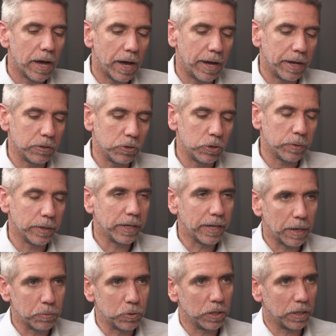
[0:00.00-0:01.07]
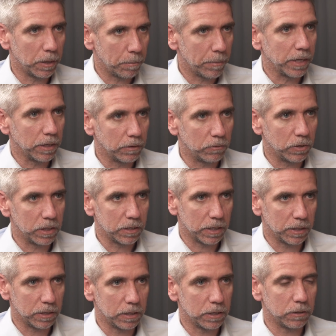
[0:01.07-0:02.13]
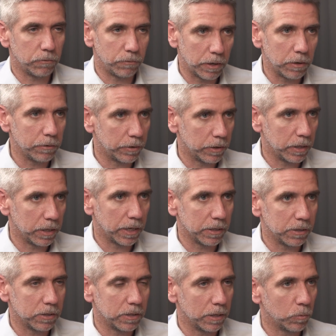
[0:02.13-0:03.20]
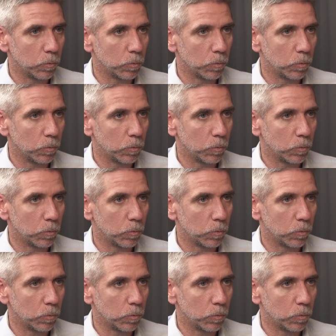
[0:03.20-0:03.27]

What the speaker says: And you encapsulate many of these ideas very, very nicely in